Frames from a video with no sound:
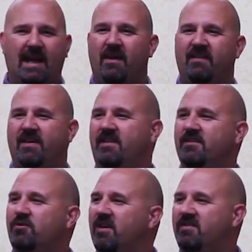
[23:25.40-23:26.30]
Now they've got
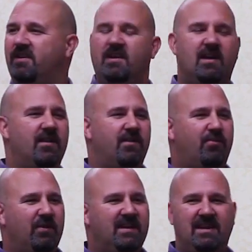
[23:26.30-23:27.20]
these crazy
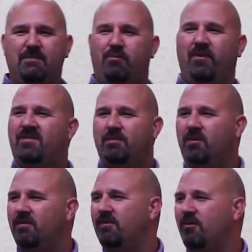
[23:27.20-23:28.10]
3D
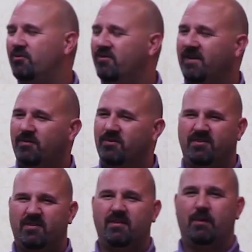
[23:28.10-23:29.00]
printable ultrasounds, which
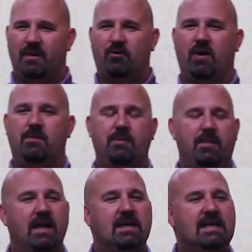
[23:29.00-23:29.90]
is a little bit creepy.
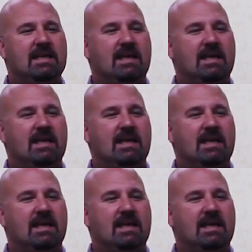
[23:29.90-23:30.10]
But